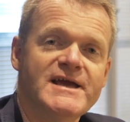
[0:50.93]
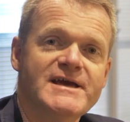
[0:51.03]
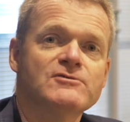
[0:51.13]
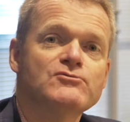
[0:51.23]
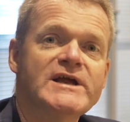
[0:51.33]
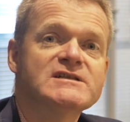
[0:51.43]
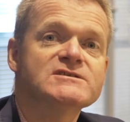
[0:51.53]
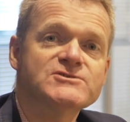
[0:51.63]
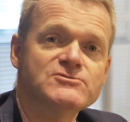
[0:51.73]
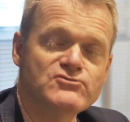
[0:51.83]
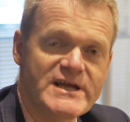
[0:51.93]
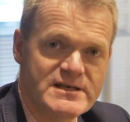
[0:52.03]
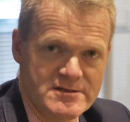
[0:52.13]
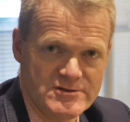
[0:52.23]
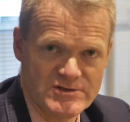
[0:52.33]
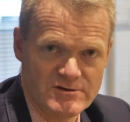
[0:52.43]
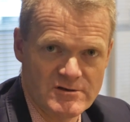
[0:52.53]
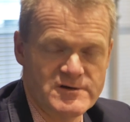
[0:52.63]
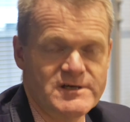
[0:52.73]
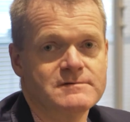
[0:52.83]
in a rent-to-rent
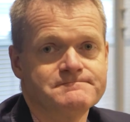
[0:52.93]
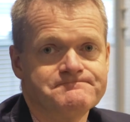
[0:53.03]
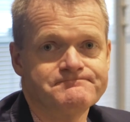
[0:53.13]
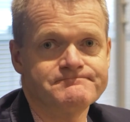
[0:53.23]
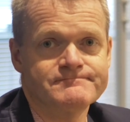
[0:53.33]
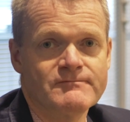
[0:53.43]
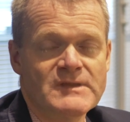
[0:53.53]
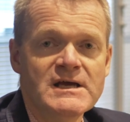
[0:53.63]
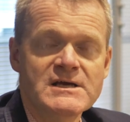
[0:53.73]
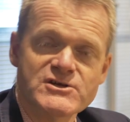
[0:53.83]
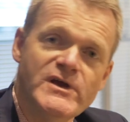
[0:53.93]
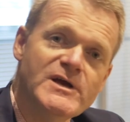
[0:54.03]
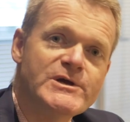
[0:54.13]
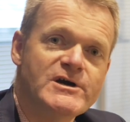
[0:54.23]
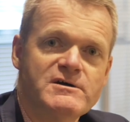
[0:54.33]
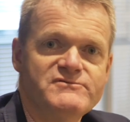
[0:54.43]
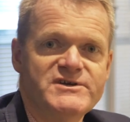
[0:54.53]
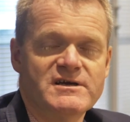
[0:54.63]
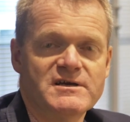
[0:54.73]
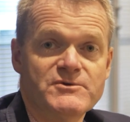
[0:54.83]
scenario. So here we are in
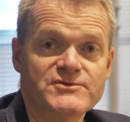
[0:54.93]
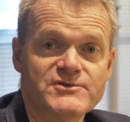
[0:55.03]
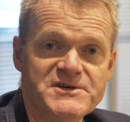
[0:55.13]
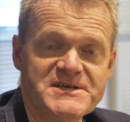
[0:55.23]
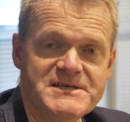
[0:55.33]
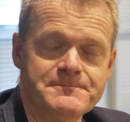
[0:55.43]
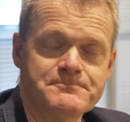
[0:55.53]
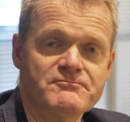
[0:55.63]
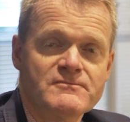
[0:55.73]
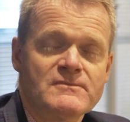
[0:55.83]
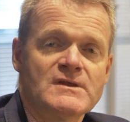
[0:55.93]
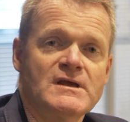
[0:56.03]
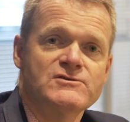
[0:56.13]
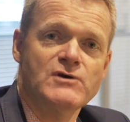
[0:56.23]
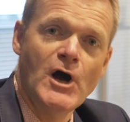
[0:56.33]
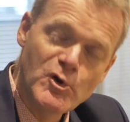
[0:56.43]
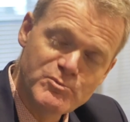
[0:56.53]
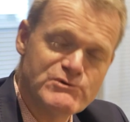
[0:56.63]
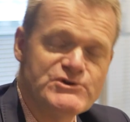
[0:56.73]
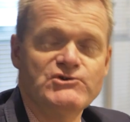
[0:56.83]
video number 3. So I
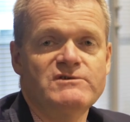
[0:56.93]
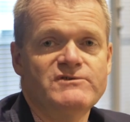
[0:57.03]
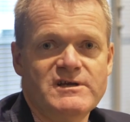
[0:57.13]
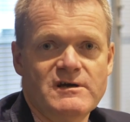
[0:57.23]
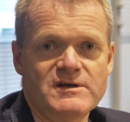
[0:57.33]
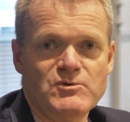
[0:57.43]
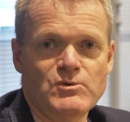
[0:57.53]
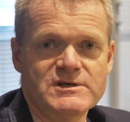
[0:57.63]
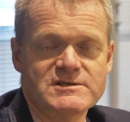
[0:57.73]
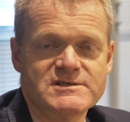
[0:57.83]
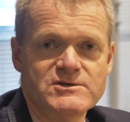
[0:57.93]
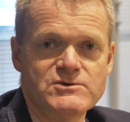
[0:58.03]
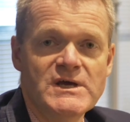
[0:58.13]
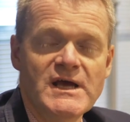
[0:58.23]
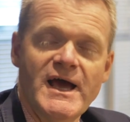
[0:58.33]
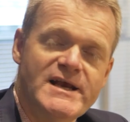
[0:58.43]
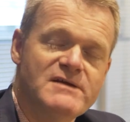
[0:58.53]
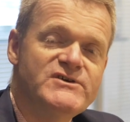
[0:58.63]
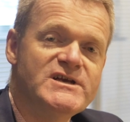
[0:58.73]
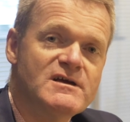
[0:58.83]
hope you enjoyed video number 1 and 2. And
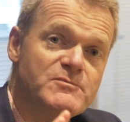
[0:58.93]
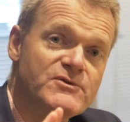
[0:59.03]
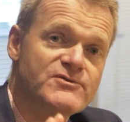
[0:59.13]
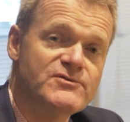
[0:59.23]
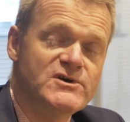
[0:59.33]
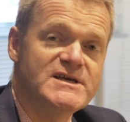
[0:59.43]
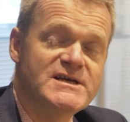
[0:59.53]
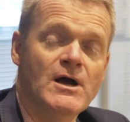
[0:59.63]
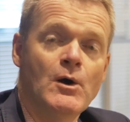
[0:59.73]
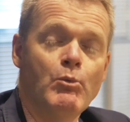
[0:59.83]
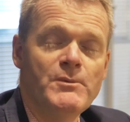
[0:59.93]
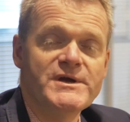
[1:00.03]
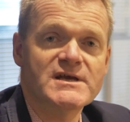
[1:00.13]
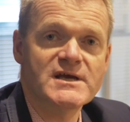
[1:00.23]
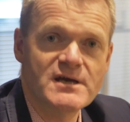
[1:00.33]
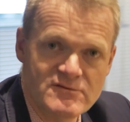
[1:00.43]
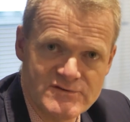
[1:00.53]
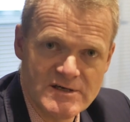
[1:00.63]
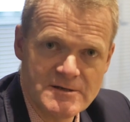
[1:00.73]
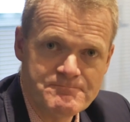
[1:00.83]
in video number 3, what we're going to
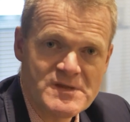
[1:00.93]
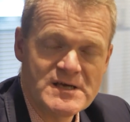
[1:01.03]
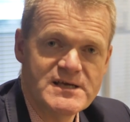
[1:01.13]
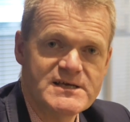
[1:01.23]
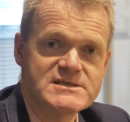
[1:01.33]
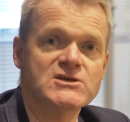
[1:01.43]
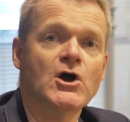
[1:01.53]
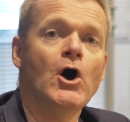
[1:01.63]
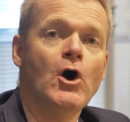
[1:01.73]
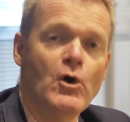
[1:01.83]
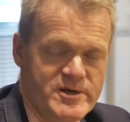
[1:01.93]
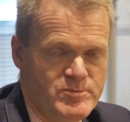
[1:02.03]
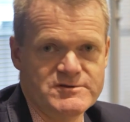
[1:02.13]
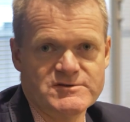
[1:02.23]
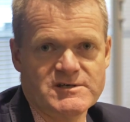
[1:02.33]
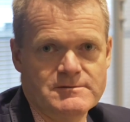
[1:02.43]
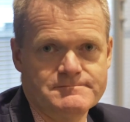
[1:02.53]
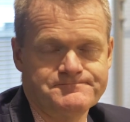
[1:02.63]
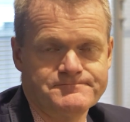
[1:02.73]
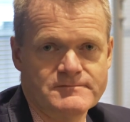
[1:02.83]
cover is occupancy.
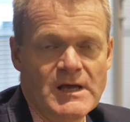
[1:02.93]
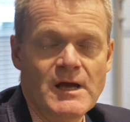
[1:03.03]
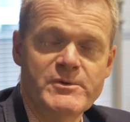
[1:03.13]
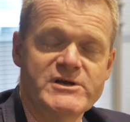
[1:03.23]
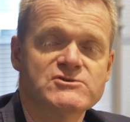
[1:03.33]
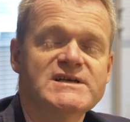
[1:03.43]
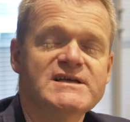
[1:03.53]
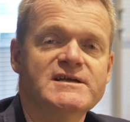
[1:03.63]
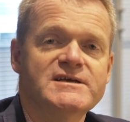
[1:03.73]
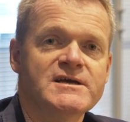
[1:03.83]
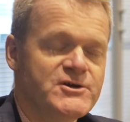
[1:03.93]
Because clearly